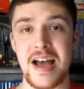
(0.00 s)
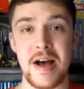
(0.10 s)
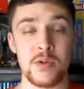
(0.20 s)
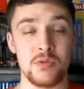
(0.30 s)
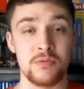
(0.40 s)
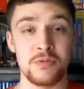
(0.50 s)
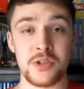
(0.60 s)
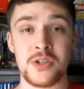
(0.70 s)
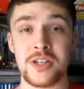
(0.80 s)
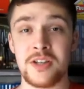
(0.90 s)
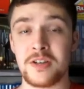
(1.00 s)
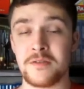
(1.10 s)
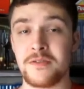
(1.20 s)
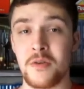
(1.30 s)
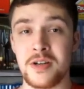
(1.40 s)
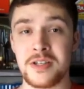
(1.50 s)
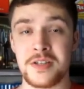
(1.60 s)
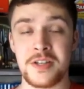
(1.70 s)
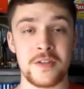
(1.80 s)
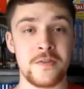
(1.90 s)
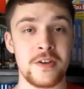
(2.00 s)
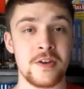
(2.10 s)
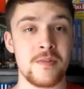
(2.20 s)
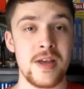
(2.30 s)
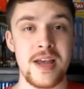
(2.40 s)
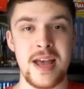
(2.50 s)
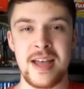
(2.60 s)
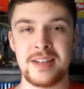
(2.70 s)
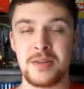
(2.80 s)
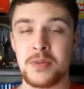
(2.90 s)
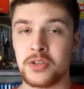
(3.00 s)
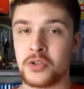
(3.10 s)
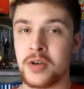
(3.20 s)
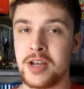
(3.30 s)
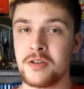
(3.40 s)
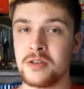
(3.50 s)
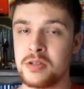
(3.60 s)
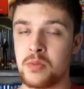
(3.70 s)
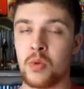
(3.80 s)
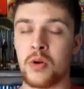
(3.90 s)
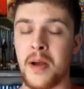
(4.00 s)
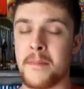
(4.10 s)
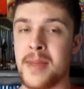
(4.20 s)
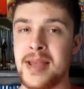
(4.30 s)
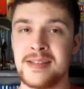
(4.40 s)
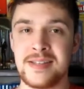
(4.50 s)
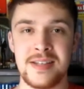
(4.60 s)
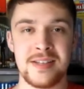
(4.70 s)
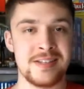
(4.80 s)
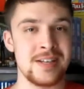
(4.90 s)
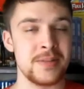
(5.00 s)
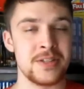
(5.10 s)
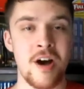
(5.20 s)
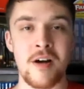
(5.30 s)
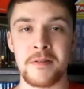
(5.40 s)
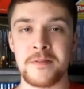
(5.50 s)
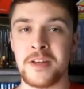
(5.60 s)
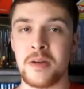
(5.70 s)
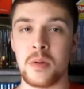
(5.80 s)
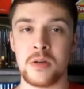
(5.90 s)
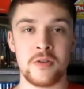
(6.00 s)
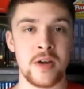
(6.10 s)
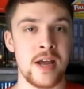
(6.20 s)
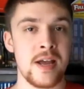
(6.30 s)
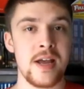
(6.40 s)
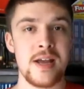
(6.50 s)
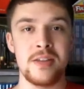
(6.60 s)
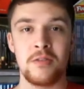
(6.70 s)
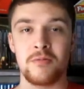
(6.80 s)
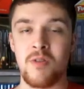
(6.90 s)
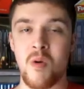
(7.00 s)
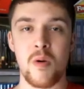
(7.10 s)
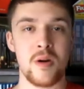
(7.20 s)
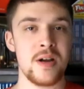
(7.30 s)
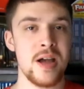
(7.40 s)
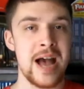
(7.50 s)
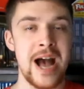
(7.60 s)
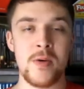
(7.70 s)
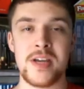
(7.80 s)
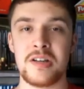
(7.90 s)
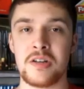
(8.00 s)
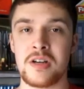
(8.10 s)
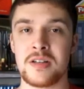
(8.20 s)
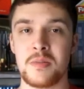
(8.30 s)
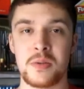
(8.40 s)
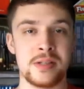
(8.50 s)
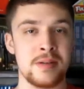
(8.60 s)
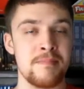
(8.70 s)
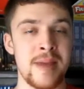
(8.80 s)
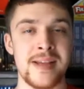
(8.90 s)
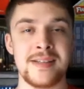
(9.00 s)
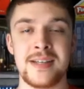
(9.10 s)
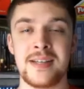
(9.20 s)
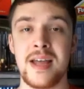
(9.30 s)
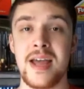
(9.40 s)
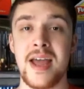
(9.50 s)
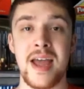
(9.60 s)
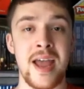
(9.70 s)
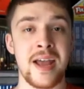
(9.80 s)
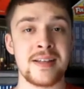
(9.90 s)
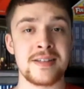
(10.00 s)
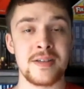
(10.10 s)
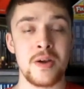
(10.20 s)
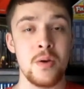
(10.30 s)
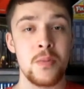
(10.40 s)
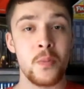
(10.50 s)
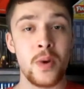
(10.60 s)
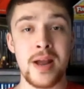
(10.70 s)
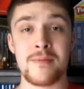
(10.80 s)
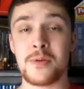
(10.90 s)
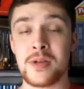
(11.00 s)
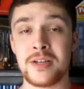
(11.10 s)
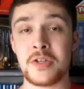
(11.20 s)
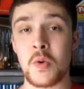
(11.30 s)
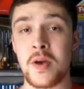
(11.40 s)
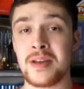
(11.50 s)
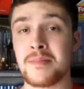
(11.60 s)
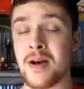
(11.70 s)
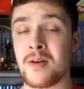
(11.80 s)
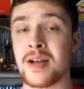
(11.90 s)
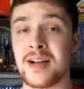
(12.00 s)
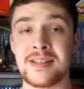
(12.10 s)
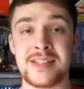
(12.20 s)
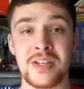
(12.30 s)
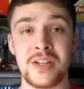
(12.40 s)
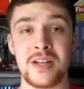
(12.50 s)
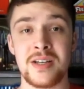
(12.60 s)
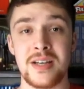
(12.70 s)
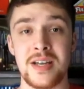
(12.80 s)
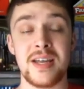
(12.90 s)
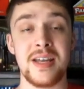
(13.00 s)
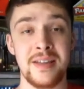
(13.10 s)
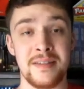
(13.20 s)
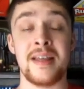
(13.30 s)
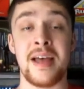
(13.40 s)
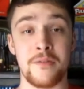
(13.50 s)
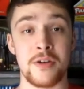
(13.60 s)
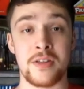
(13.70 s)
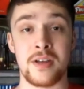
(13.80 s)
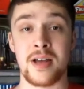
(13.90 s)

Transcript: I was really looking forward to this film. Some of the trailers were amazing. The cinematography was great. The roar, how he looked was amazing. And what I really enjoyed about Godzilla is everything.